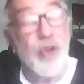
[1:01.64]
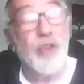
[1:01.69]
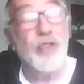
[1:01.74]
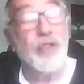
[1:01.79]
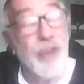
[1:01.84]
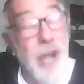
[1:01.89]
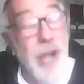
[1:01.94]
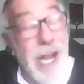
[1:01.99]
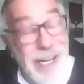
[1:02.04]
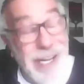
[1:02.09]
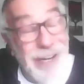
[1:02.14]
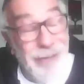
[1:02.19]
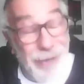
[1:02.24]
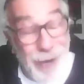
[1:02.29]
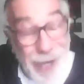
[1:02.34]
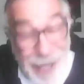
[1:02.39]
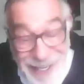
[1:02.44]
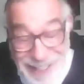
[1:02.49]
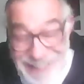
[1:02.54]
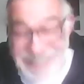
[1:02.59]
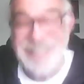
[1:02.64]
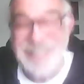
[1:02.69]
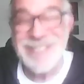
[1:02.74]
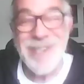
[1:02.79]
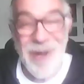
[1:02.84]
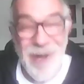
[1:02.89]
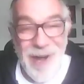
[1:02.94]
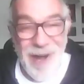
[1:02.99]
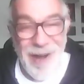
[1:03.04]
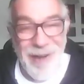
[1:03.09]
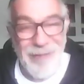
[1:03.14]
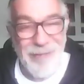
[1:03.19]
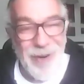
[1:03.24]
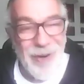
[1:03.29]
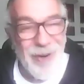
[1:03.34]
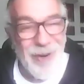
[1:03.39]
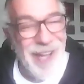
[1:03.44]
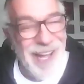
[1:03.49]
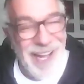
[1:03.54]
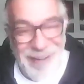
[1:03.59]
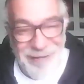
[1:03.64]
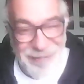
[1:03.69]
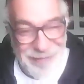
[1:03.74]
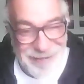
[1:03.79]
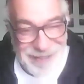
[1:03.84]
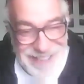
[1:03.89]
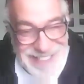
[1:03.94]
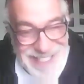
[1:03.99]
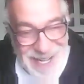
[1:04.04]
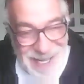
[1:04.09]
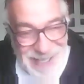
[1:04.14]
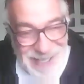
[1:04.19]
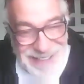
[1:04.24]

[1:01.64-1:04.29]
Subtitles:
trajectory of your life.